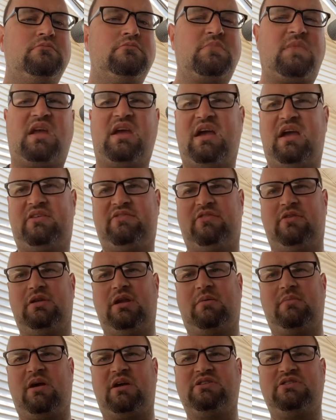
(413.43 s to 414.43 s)
Excellent. Now
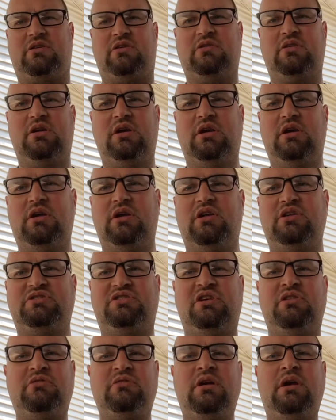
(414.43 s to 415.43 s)
my turn.
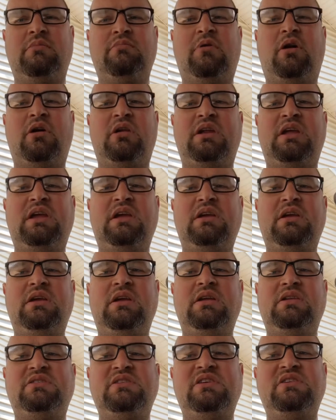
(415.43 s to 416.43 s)
Cheer him on, he
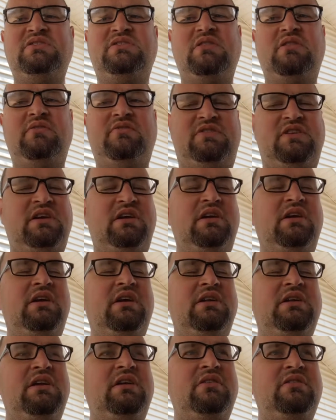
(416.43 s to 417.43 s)
deserves
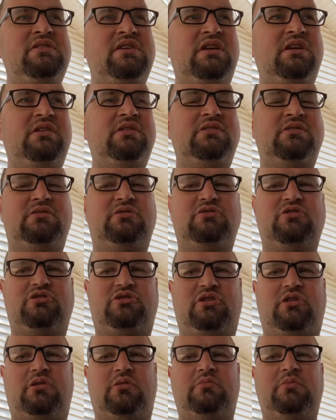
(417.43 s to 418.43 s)
it indeed. Your
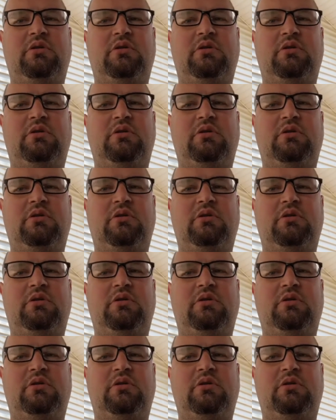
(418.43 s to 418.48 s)
turn.